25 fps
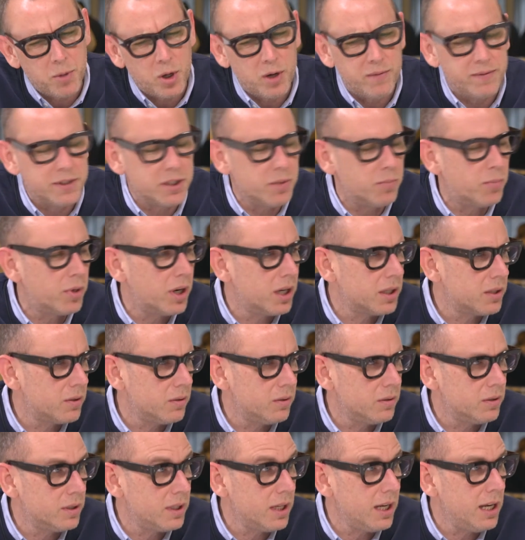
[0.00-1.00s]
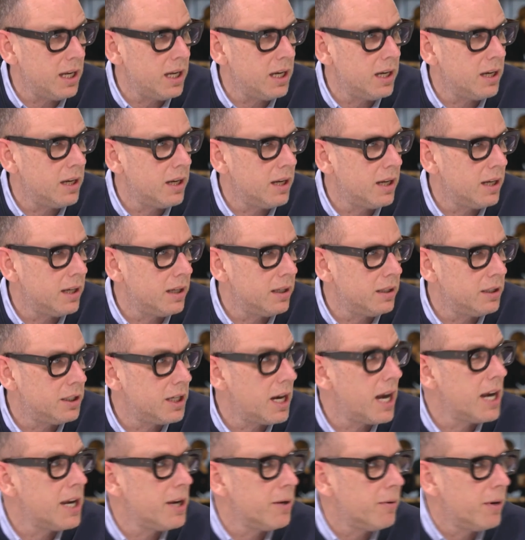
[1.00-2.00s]
over to Brussels in
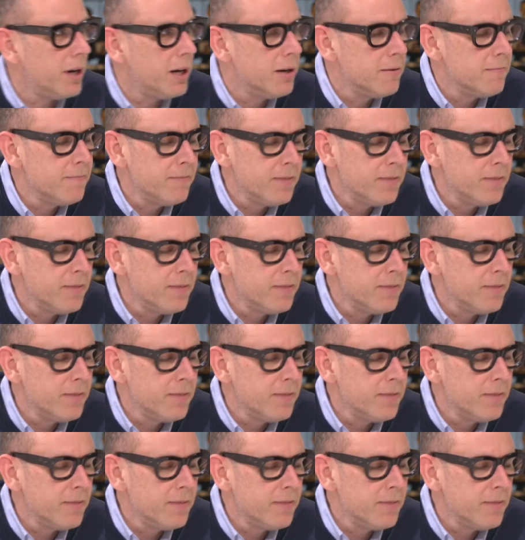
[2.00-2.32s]
January.